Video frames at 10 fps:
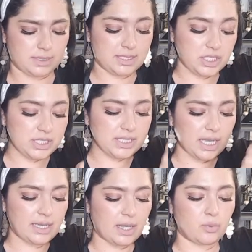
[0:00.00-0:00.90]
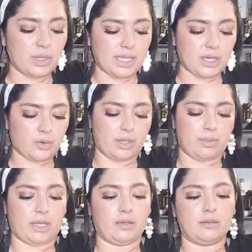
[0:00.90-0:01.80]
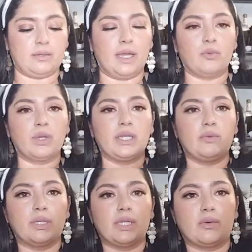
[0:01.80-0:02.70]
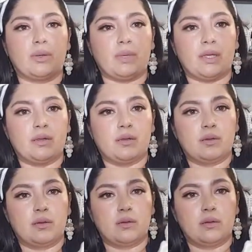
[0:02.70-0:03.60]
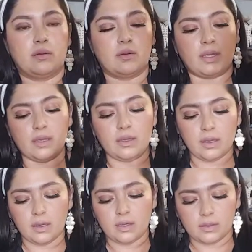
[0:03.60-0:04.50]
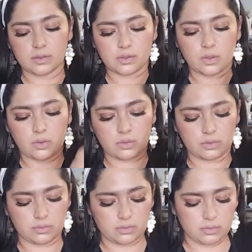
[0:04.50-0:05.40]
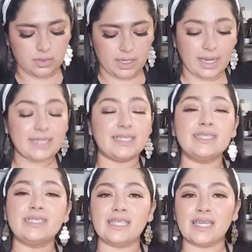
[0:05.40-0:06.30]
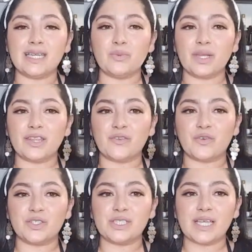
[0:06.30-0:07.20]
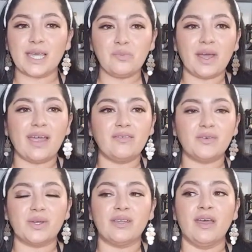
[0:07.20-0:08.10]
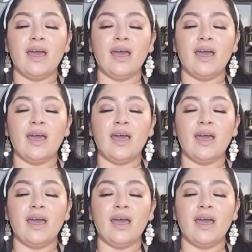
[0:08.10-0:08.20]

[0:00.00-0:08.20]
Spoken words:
cheesecake like really creamy, like really creamy. Okay, so, and I did see it when the first time. Hi everyone.